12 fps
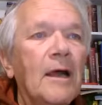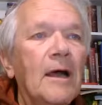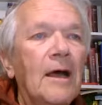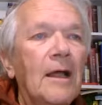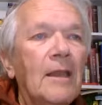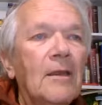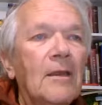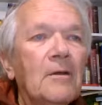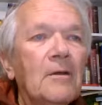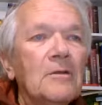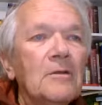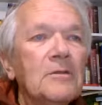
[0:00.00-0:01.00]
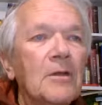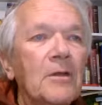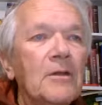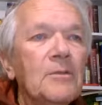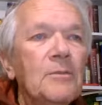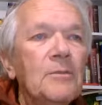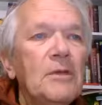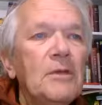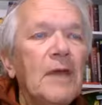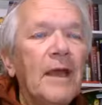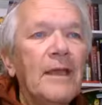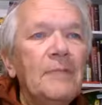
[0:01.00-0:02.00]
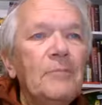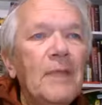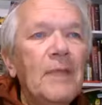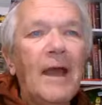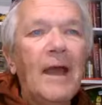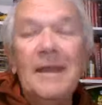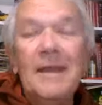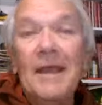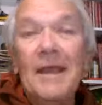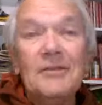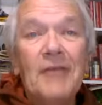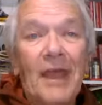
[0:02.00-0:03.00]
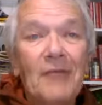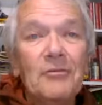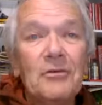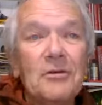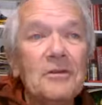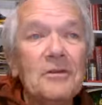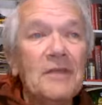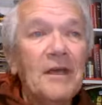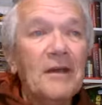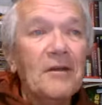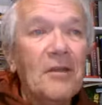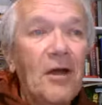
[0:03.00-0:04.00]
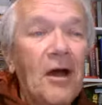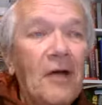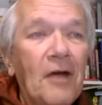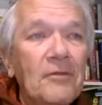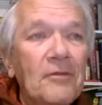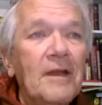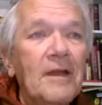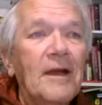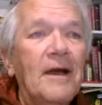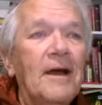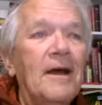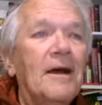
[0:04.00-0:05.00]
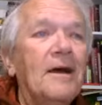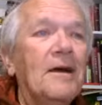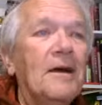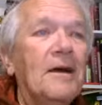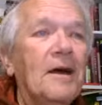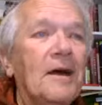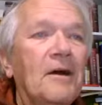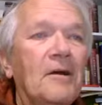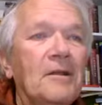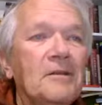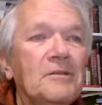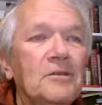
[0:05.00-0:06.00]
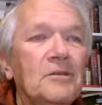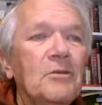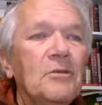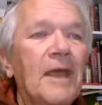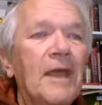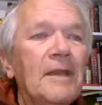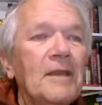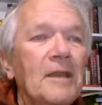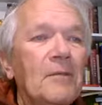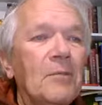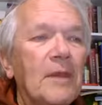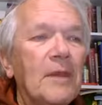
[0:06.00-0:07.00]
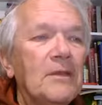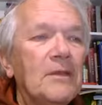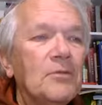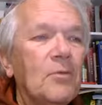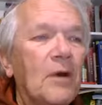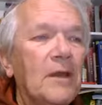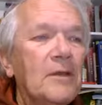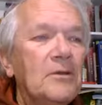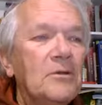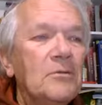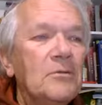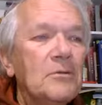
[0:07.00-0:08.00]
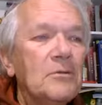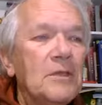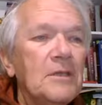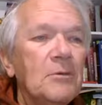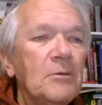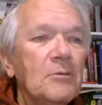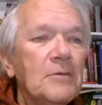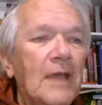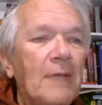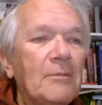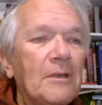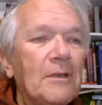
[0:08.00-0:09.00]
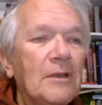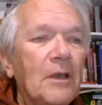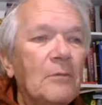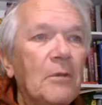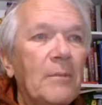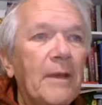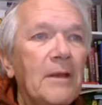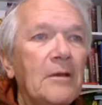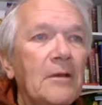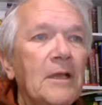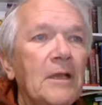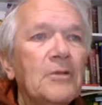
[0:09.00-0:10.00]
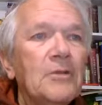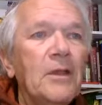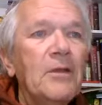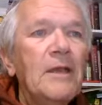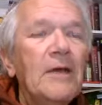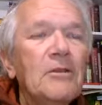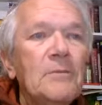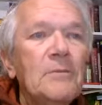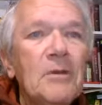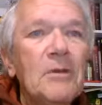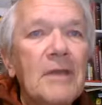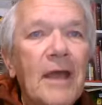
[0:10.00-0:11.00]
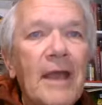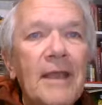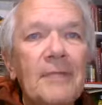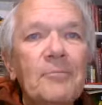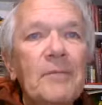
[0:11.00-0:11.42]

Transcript: longer. So here's butadiene. I didn't actually have to turn the Hückel off to do that, but I just wanted you to see what was happening a little bit better. So here now is butadiene,